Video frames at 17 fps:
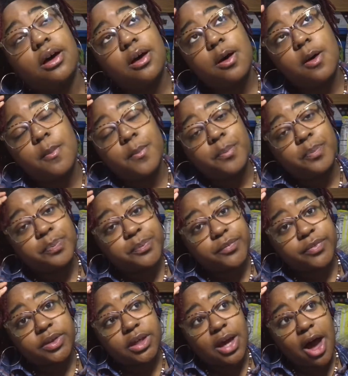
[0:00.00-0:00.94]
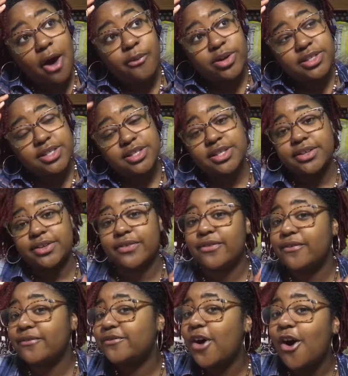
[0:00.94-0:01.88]
I went to the
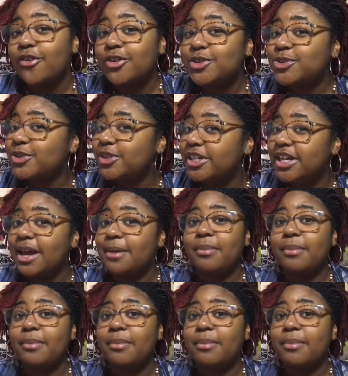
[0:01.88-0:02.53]
fall retreat.